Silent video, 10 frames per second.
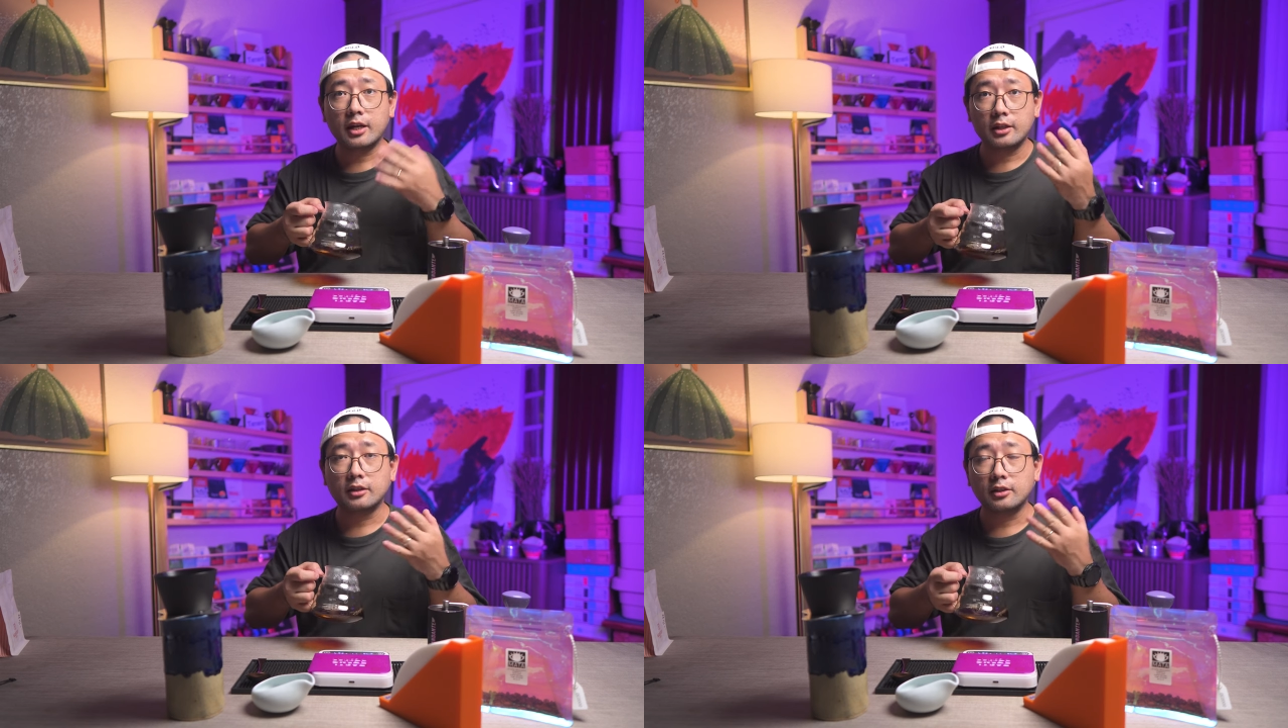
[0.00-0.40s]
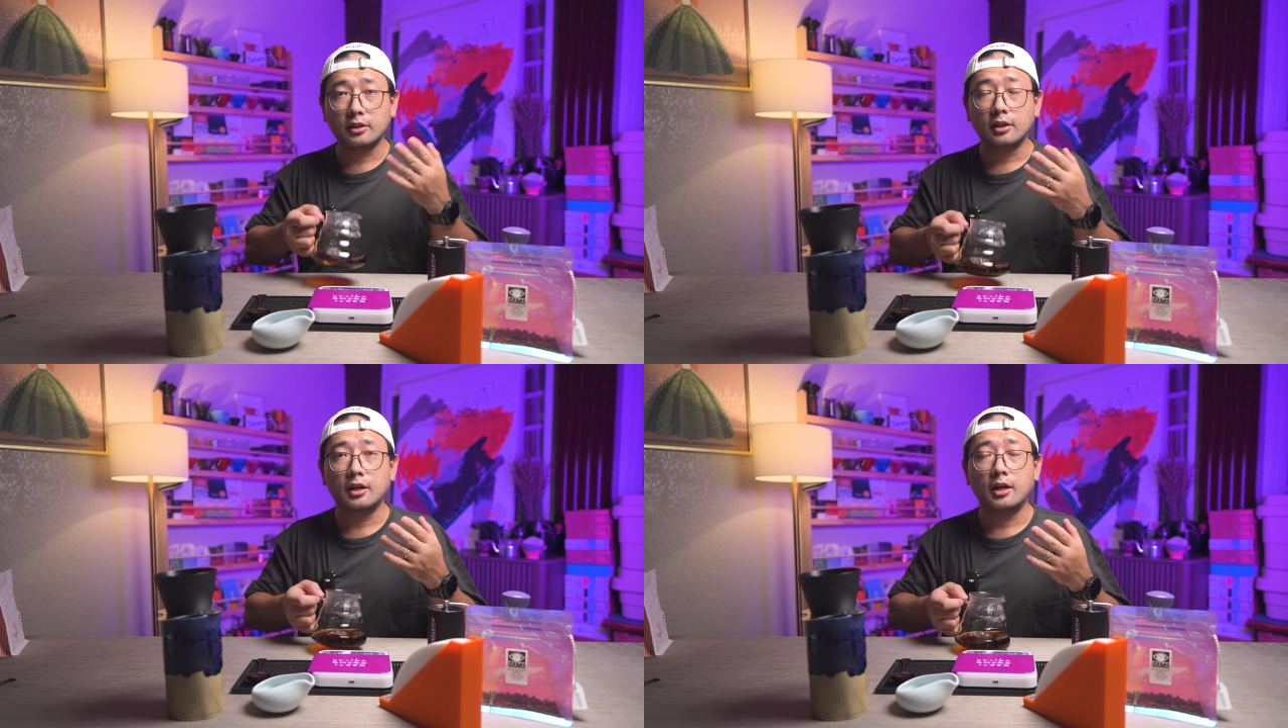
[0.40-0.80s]
and
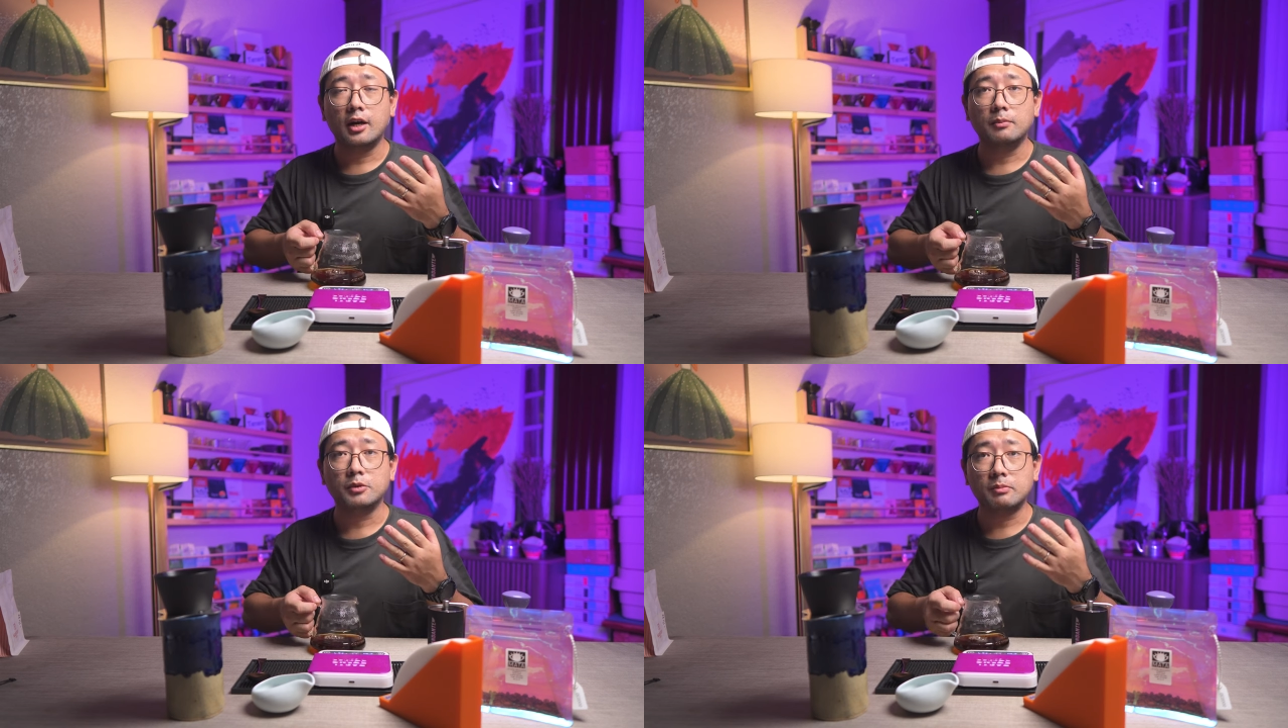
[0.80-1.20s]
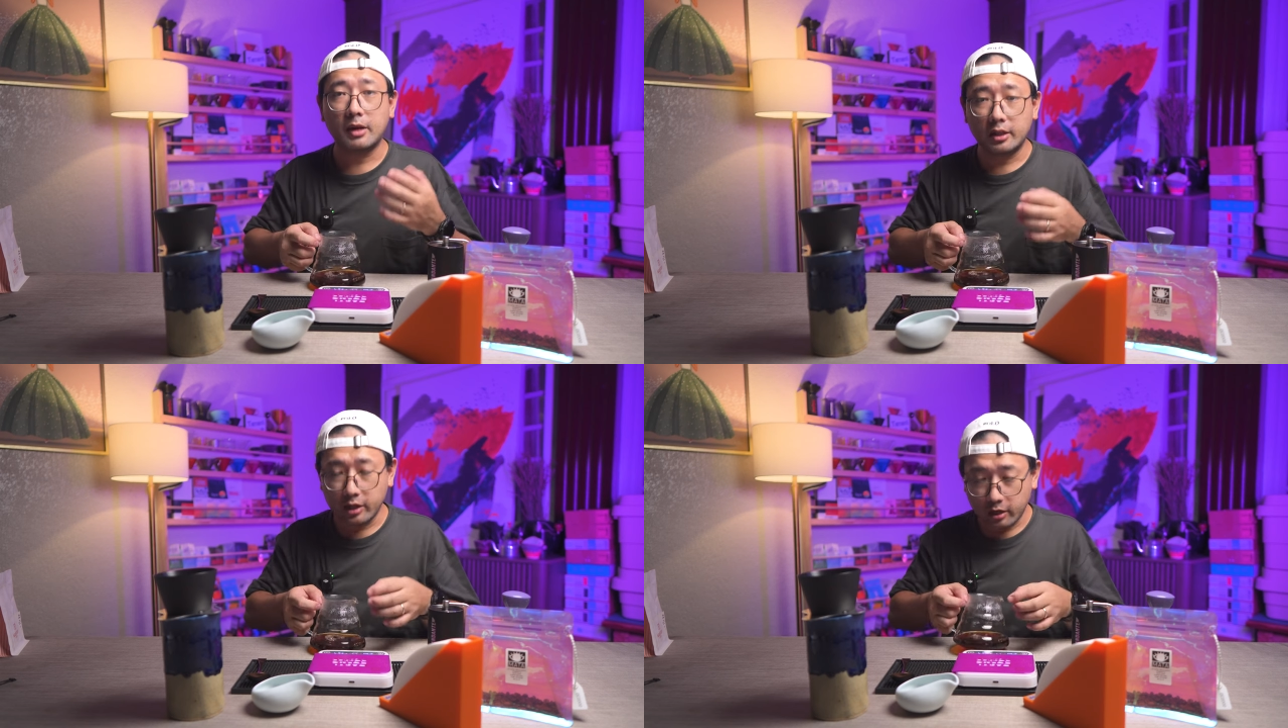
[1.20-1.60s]
um,
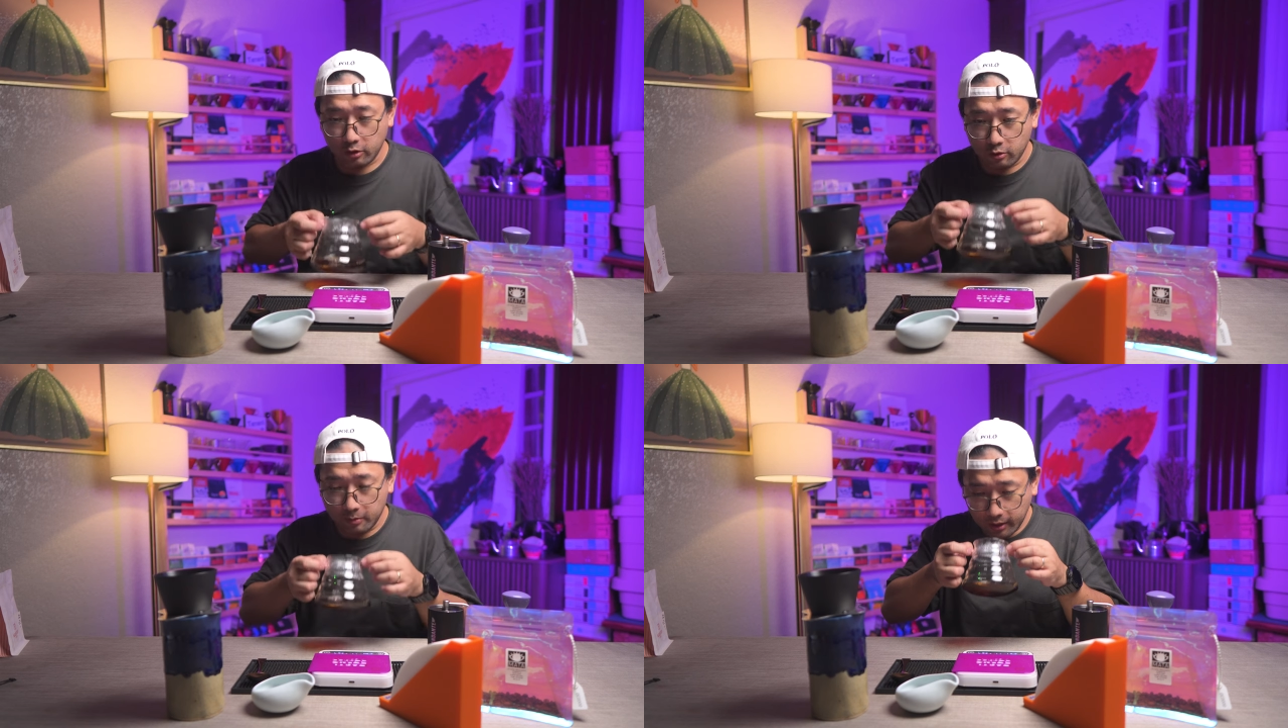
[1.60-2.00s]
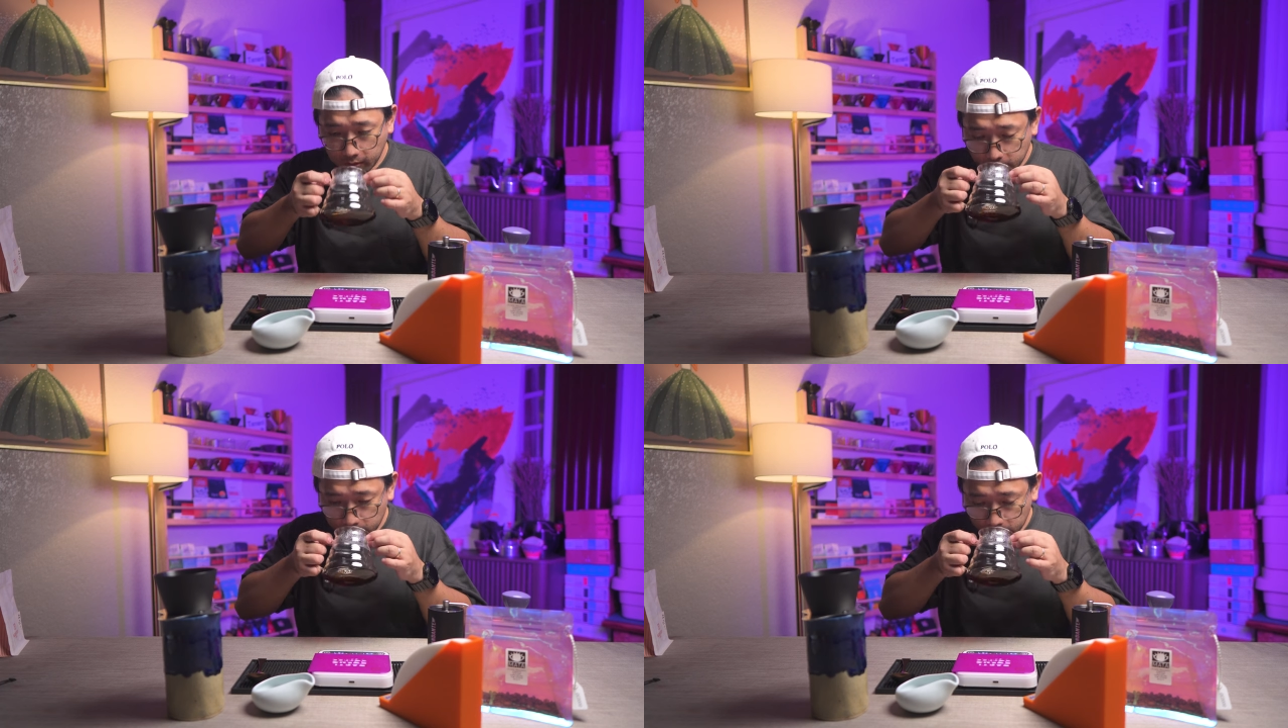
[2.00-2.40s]
smell the aroma.